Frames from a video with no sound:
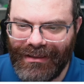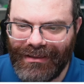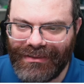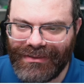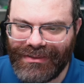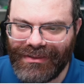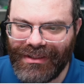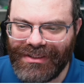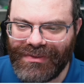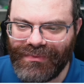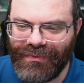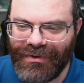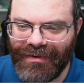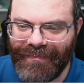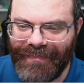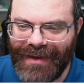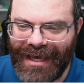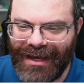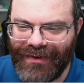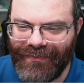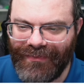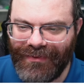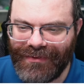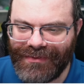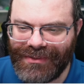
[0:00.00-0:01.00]
So let's work
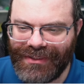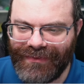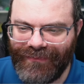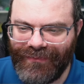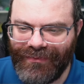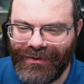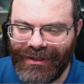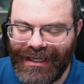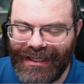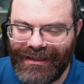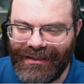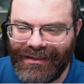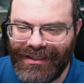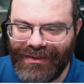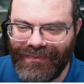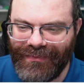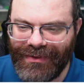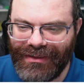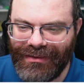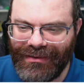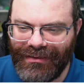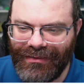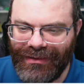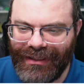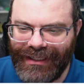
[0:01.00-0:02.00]
backwards. If we're ending
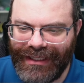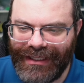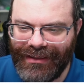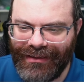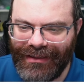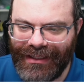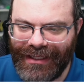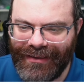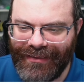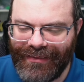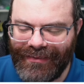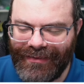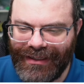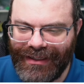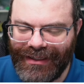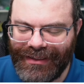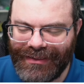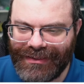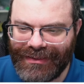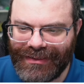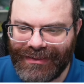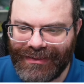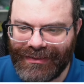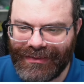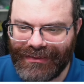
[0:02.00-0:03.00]
with lit like
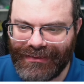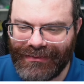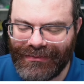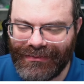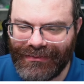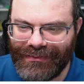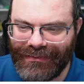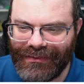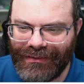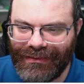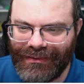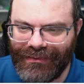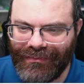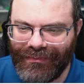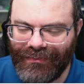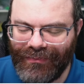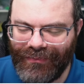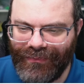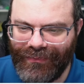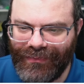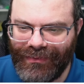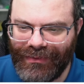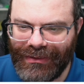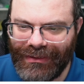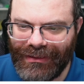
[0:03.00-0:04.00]
this,
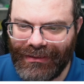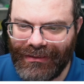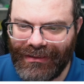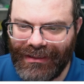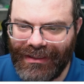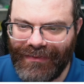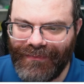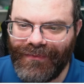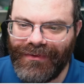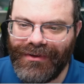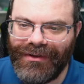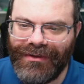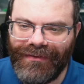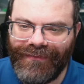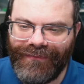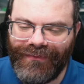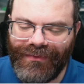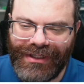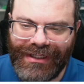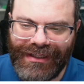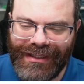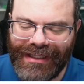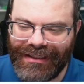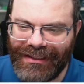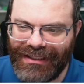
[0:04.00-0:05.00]
and we're
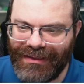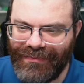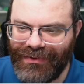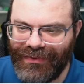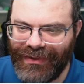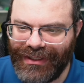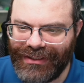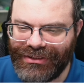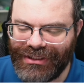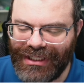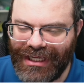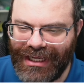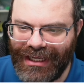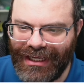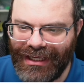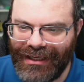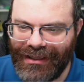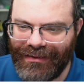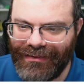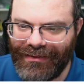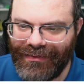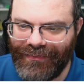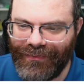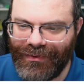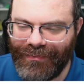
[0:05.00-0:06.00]
avoiding that
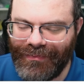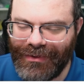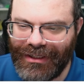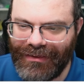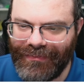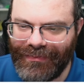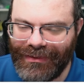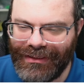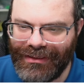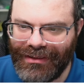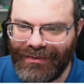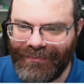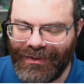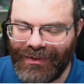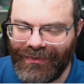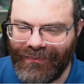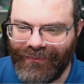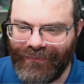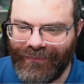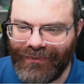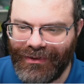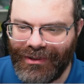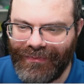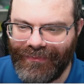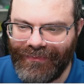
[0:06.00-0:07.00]
WHA, then we're probably coming
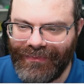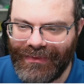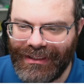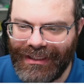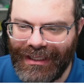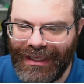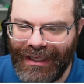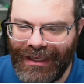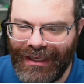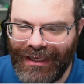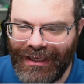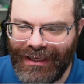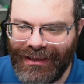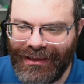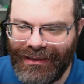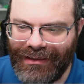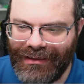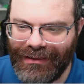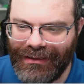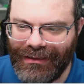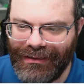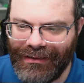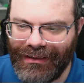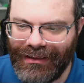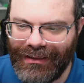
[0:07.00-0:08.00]
from the
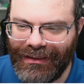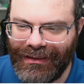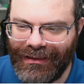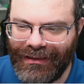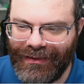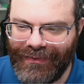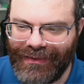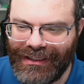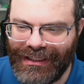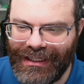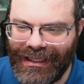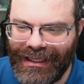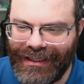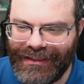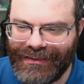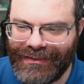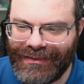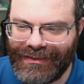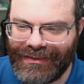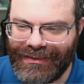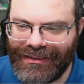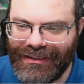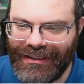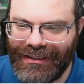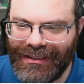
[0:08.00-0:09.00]
A, and then
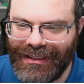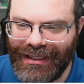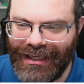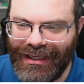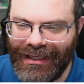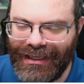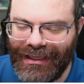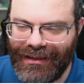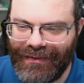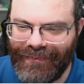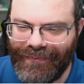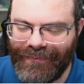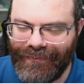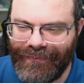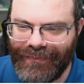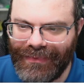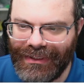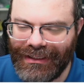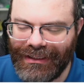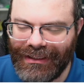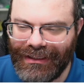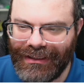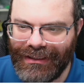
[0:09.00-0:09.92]
SCM,